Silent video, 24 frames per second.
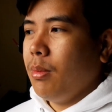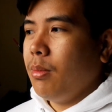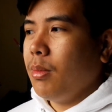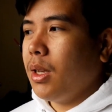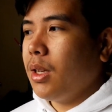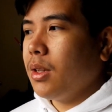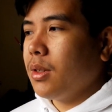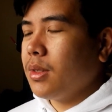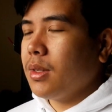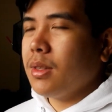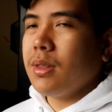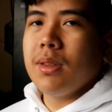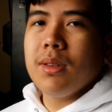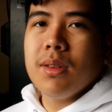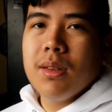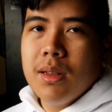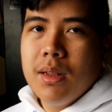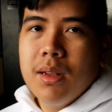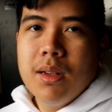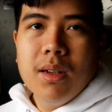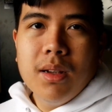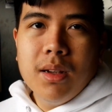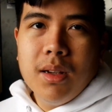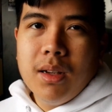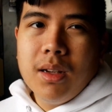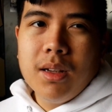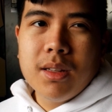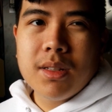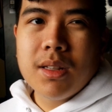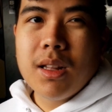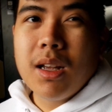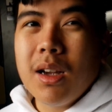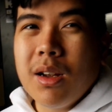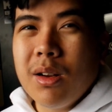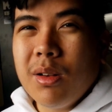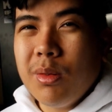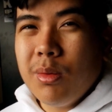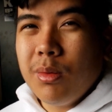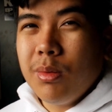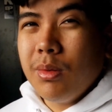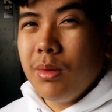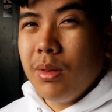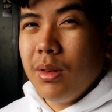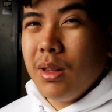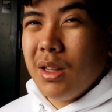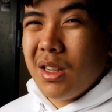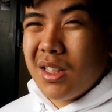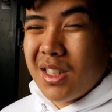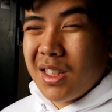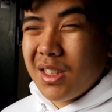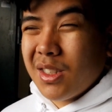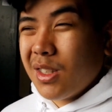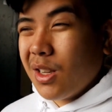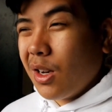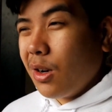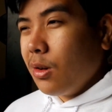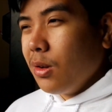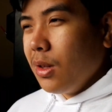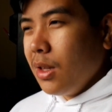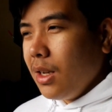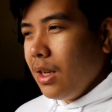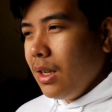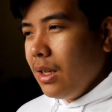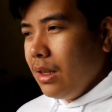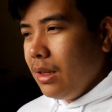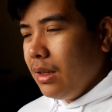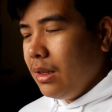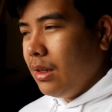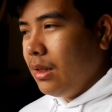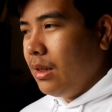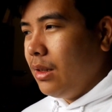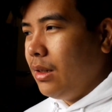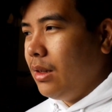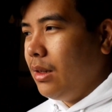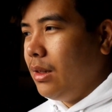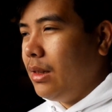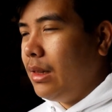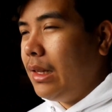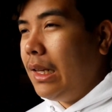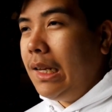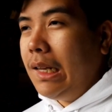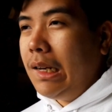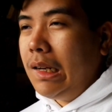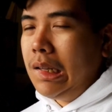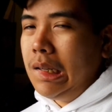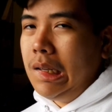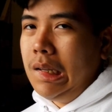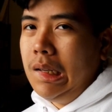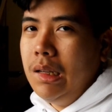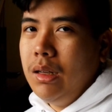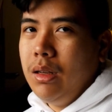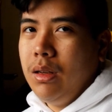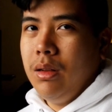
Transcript: because it's not necessarily needed,